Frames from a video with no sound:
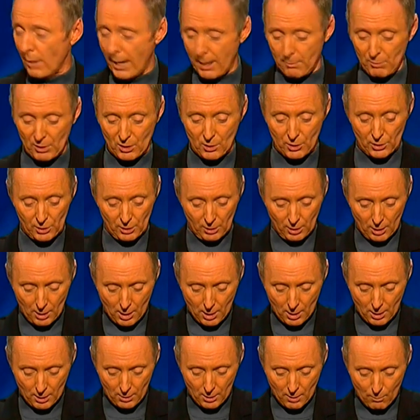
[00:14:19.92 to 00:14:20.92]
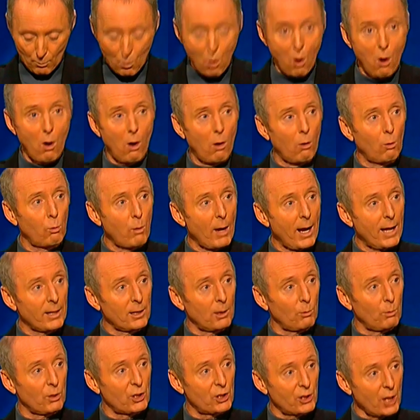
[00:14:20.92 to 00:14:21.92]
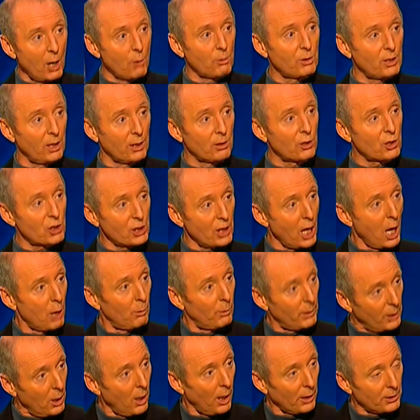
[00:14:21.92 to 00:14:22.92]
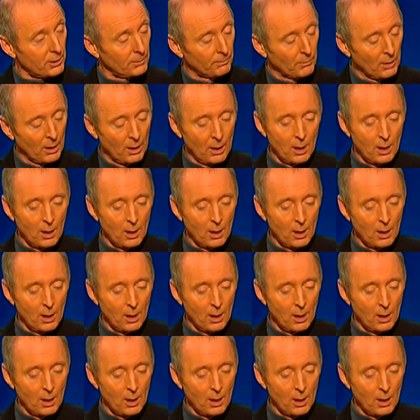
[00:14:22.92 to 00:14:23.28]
rain because and the, the more rain that we soaked in, the slower we got.